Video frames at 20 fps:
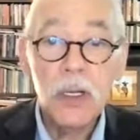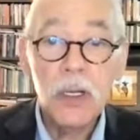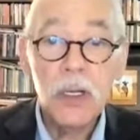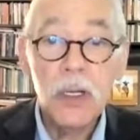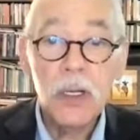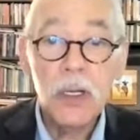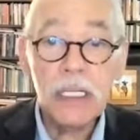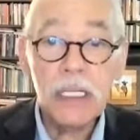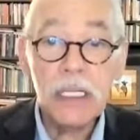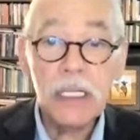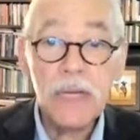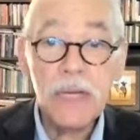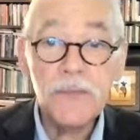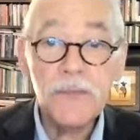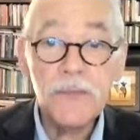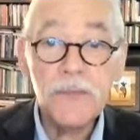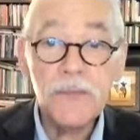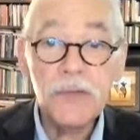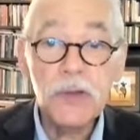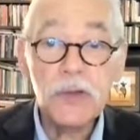August the
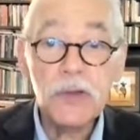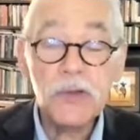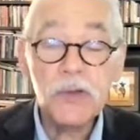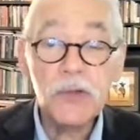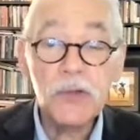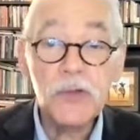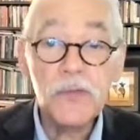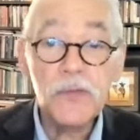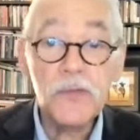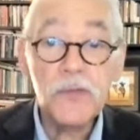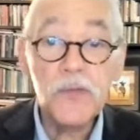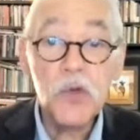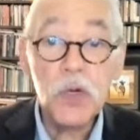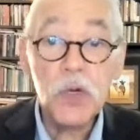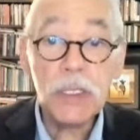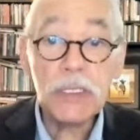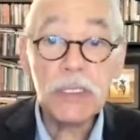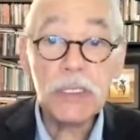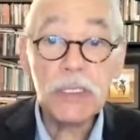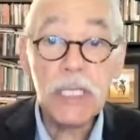11th through the
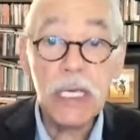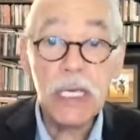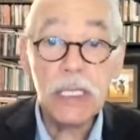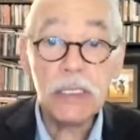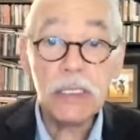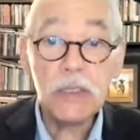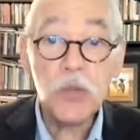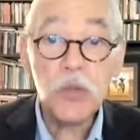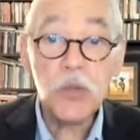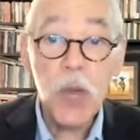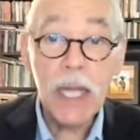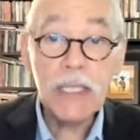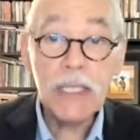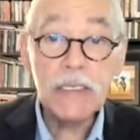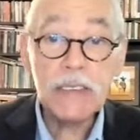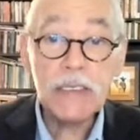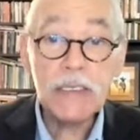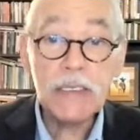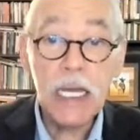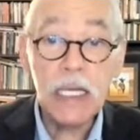14th,
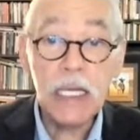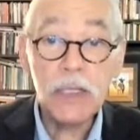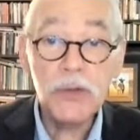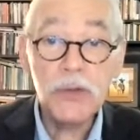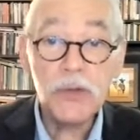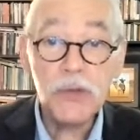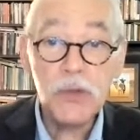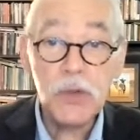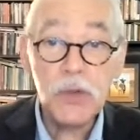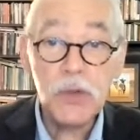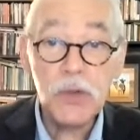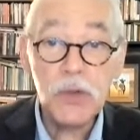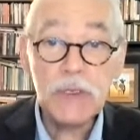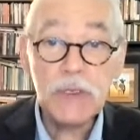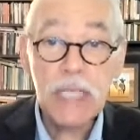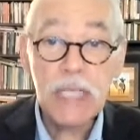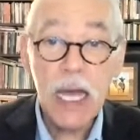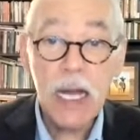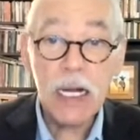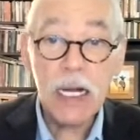Wednesday through
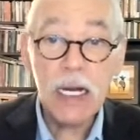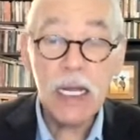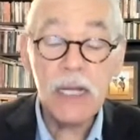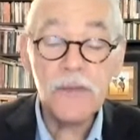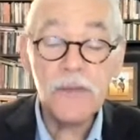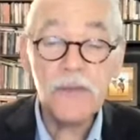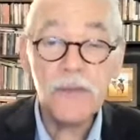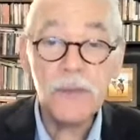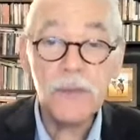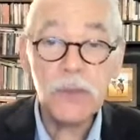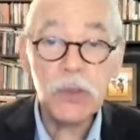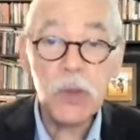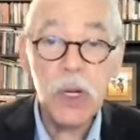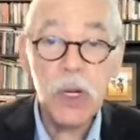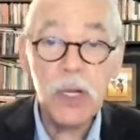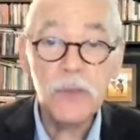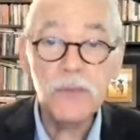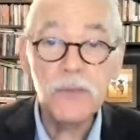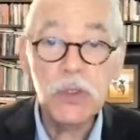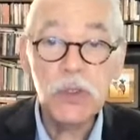Saturday from
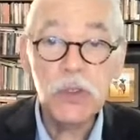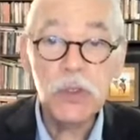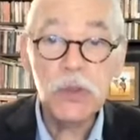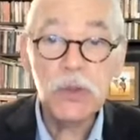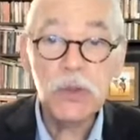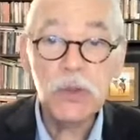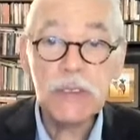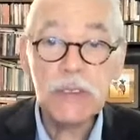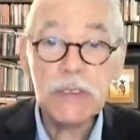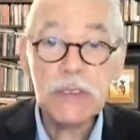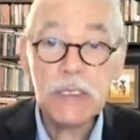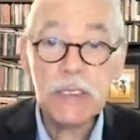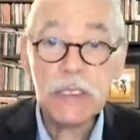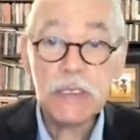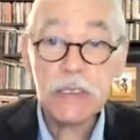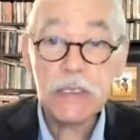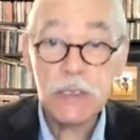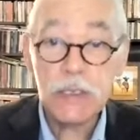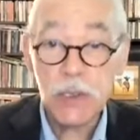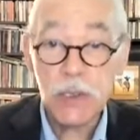12 noon to
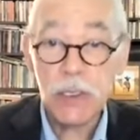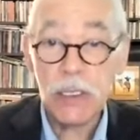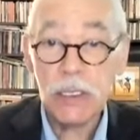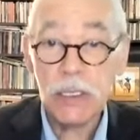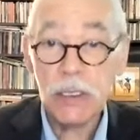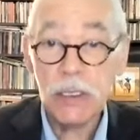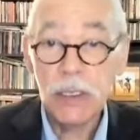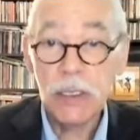6:30.